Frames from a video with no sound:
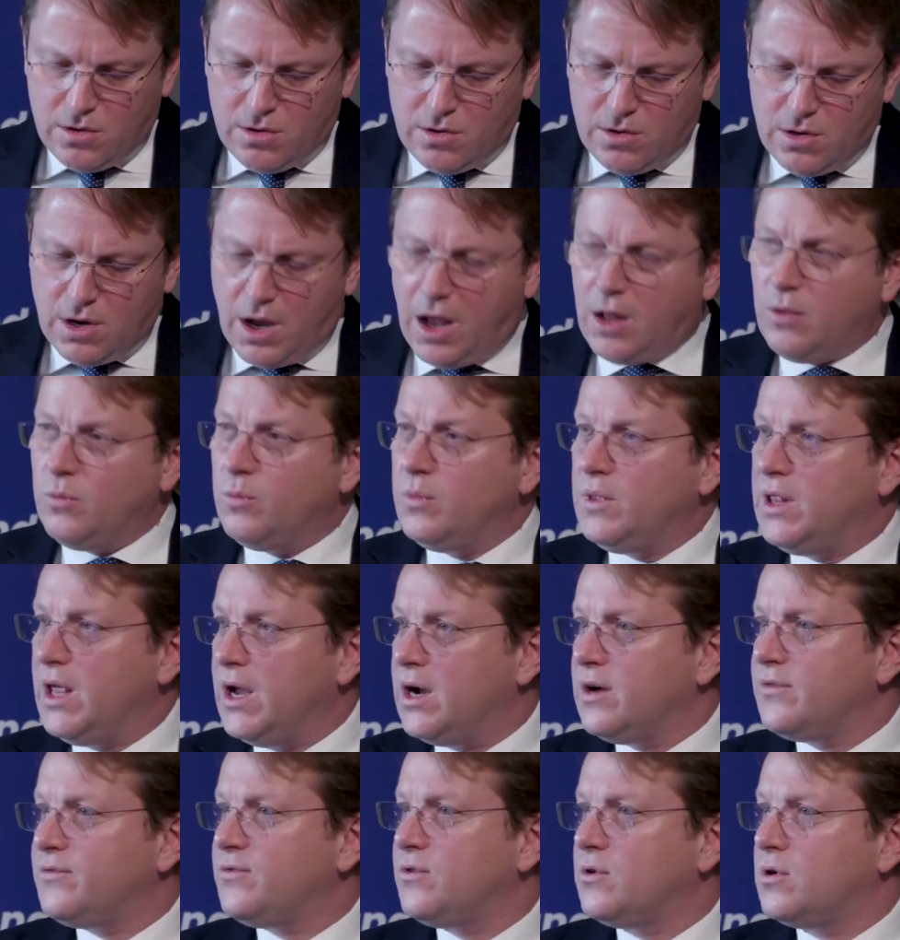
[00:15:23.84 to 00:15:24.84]
And
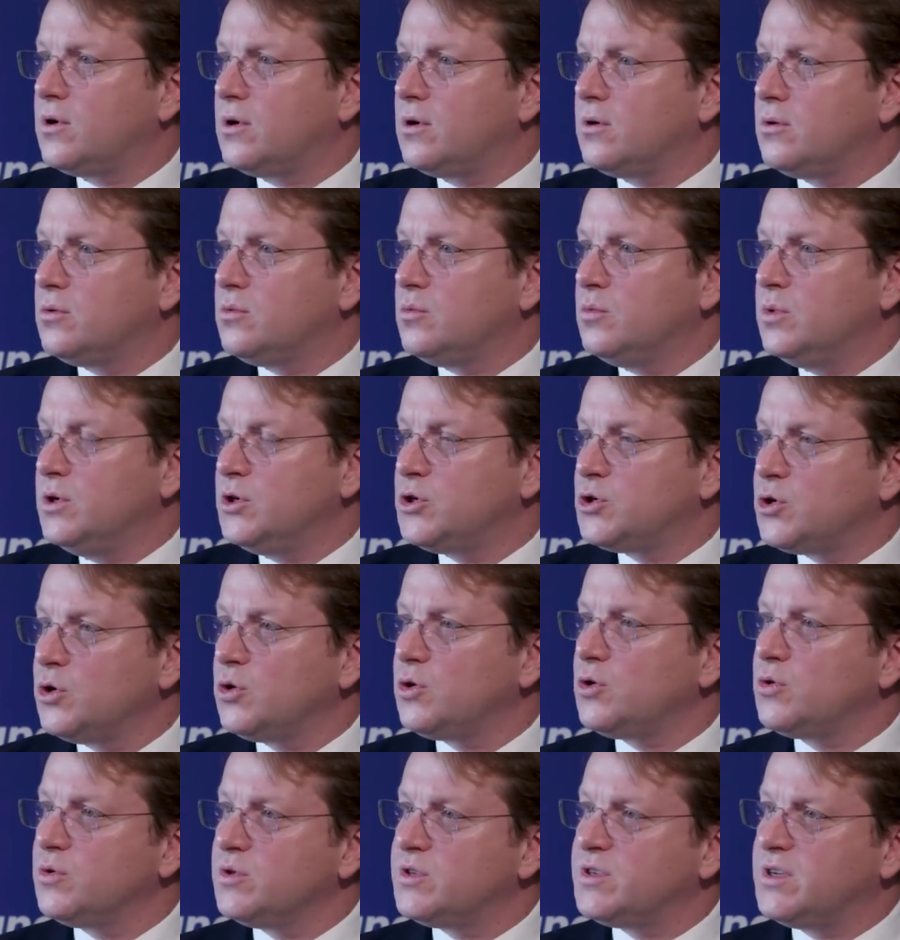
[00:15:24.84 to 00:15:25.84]
therefore, we should
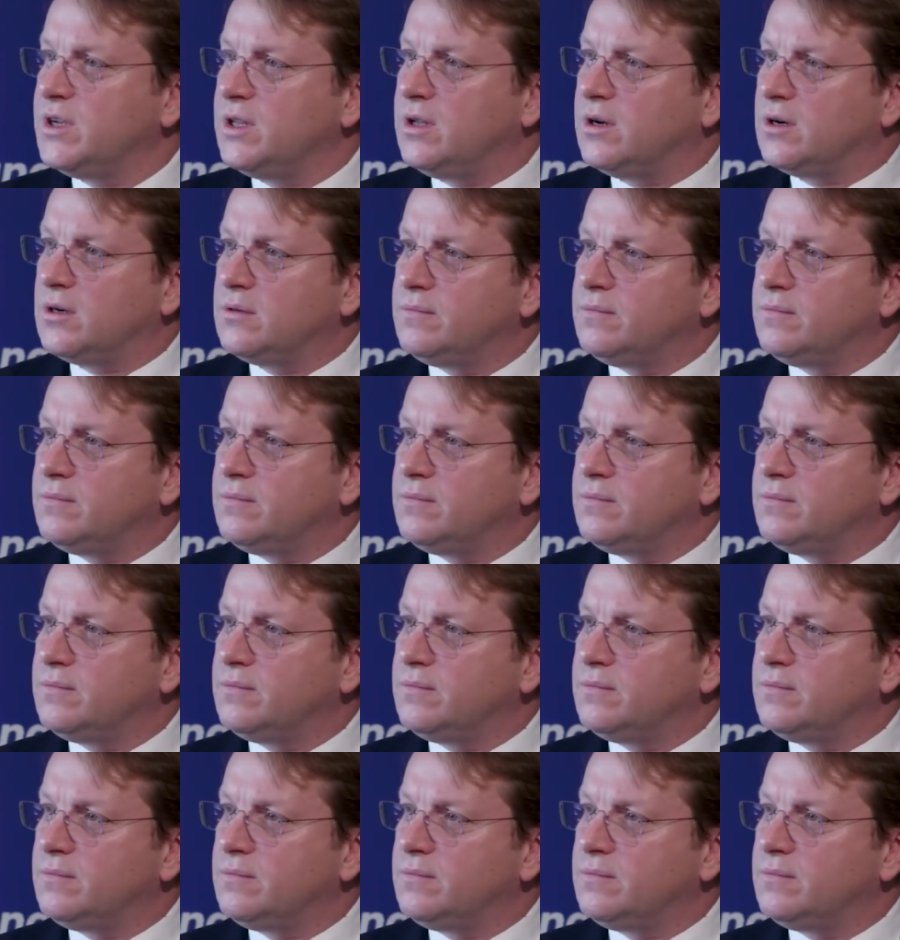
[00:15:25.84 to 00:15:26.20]
consider